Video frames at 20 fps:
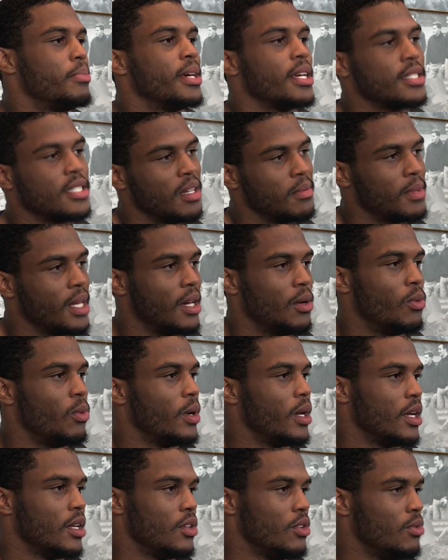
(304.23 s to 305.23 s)
picks up that
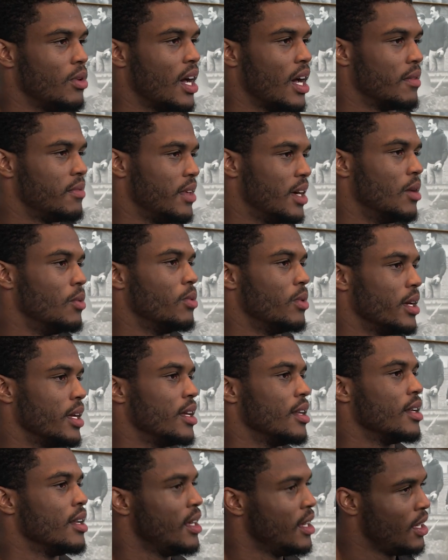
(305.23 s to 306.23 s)
win. You have that
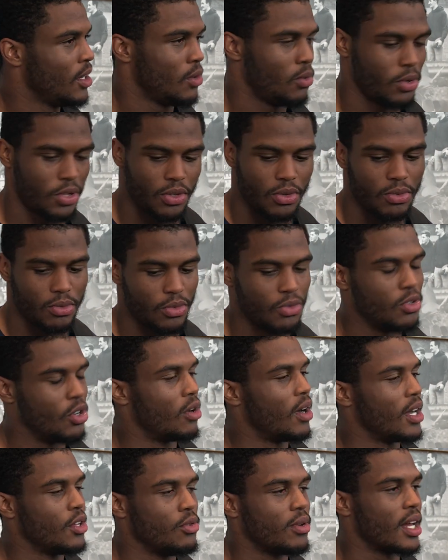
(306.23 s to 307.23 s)
win when you you
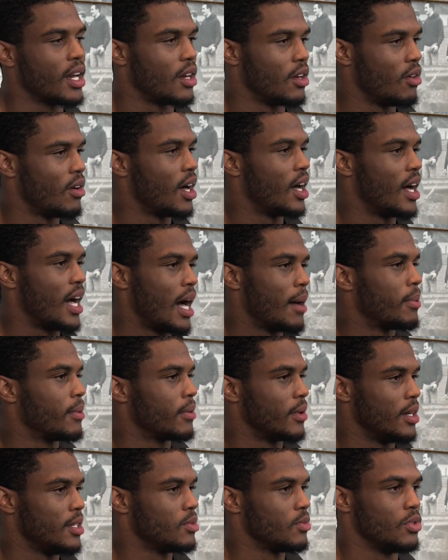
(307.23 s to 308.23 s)
know you kind of know how it
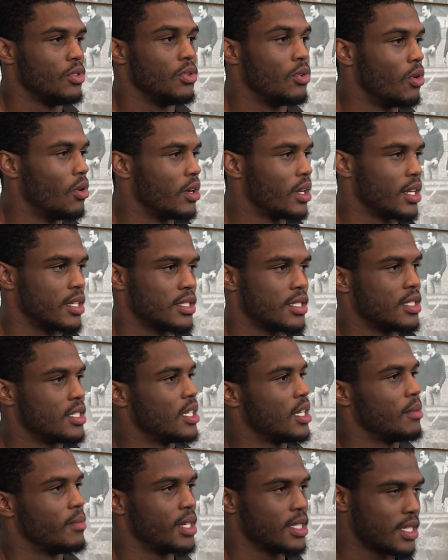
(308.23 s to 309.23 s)
operates when you're going against a
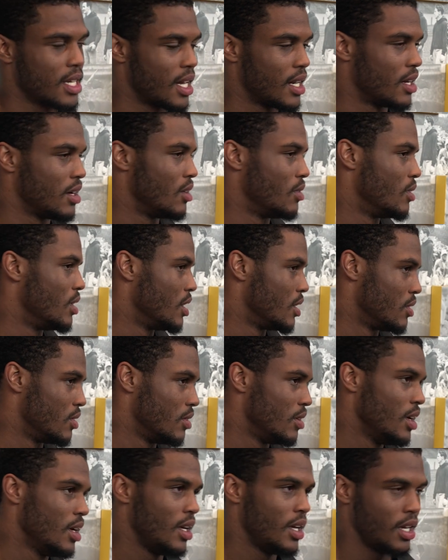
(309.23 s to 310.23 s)
team that's kind of no
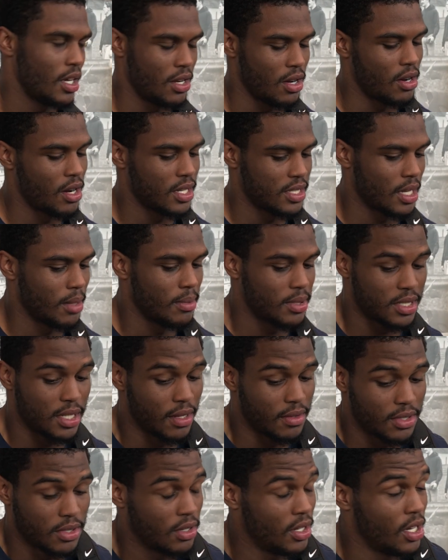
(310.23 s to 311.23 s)
huddle and all that type of
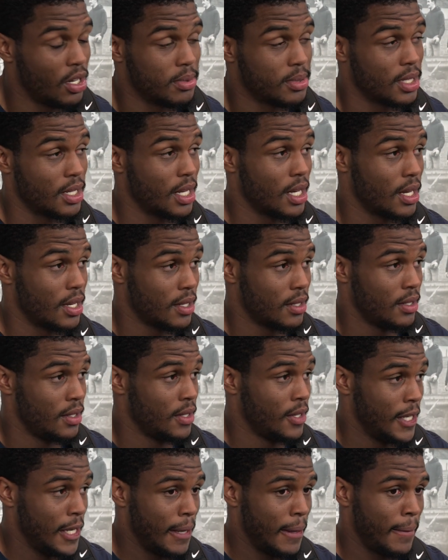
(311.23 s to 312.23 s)
stuff. So it helps a lot.
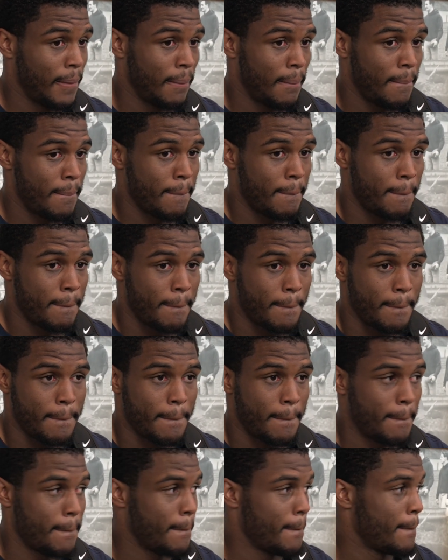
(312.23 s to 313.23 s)

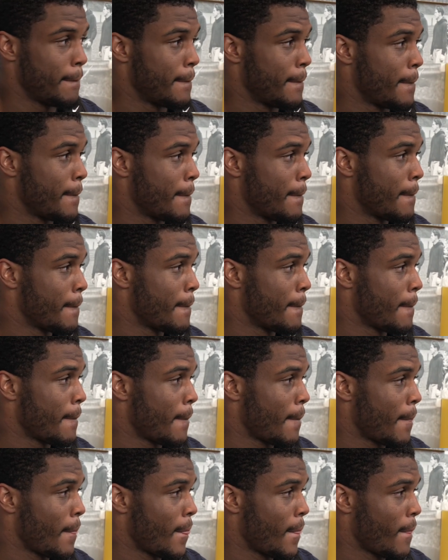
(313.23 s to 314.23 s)
Which freshmen have stood out to
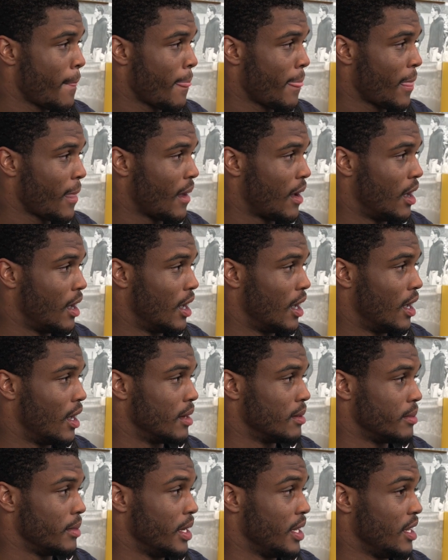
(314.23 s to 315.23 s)
you?
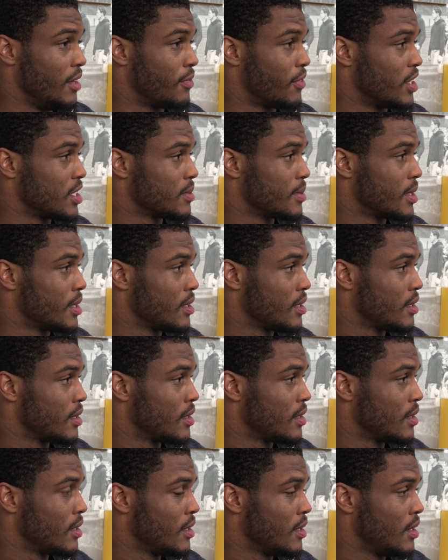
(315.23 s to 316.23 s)
Uh, any freshman?
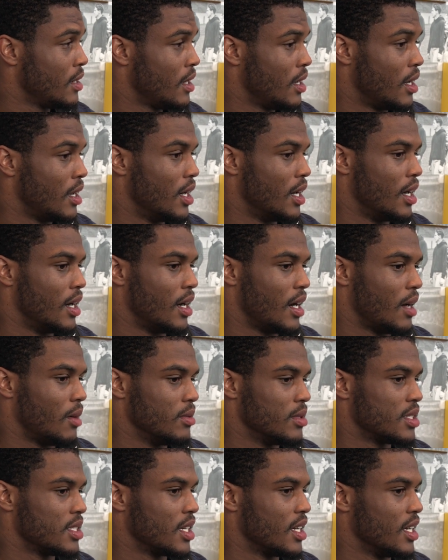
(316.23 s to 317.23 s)
Yeah. Uh, I
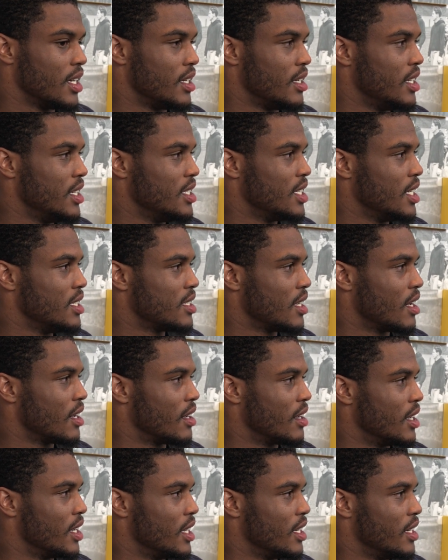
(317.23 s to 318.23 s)
would say DJ
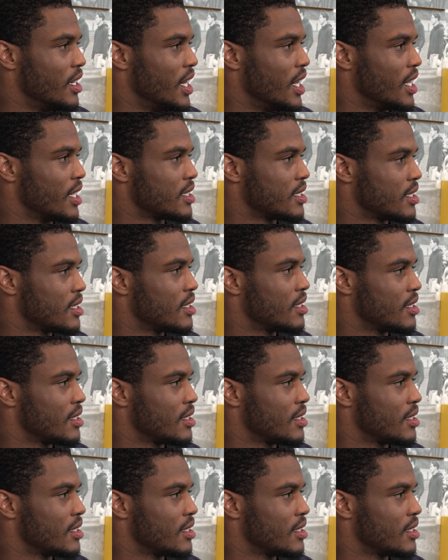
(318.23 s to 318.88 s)
Turner and Dax.